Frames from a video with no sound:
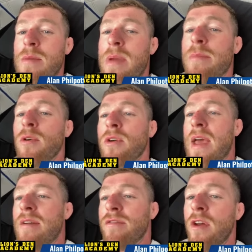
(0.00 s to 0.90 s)
people
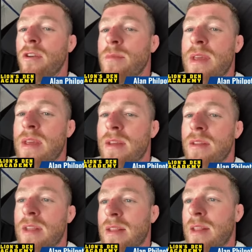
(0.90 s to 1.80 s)
get in front of me
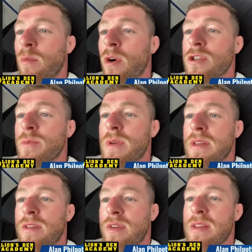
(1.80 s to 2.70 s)
and they, they watch me and
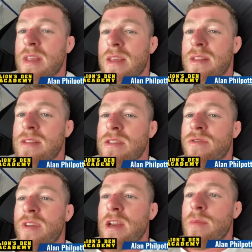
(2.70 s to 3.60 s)
they think they can
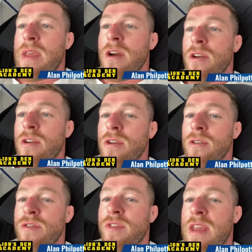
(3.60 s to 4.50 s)
figure me out on
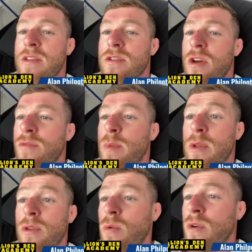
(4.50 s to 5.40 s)
the feet and stuff, but
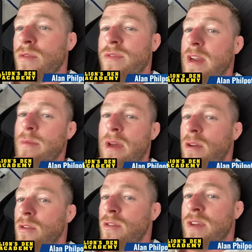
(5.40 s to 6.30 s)
no one can figure me out
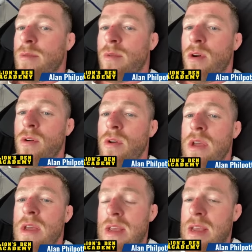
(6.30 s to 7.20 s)
on the feet, bro.
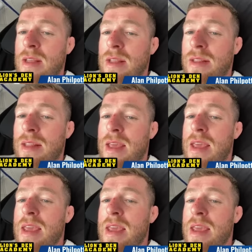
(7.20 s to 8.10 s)

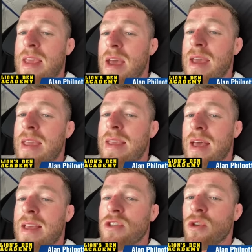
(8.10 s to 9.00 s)
He yeah, he
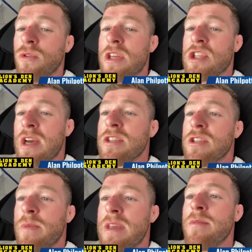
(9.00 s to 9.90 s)
his only chance
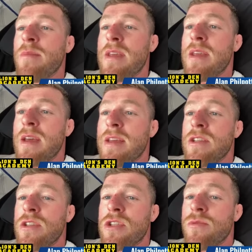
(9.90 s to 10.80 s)
of beating me
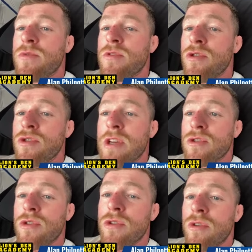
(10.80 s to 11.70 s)
is
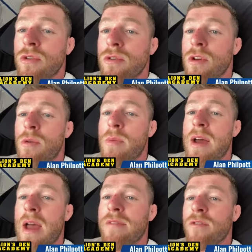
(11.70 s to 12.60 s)
jiu-jitsu. No, my
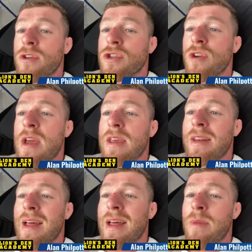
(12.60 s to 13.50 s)
I've got striking
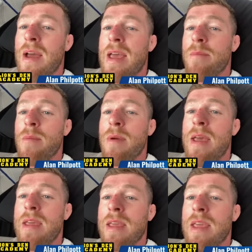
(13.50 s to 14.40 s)
and my
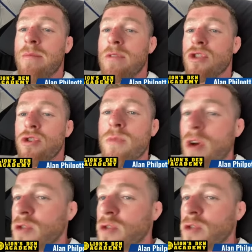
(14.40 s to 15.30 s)
MMA game is so much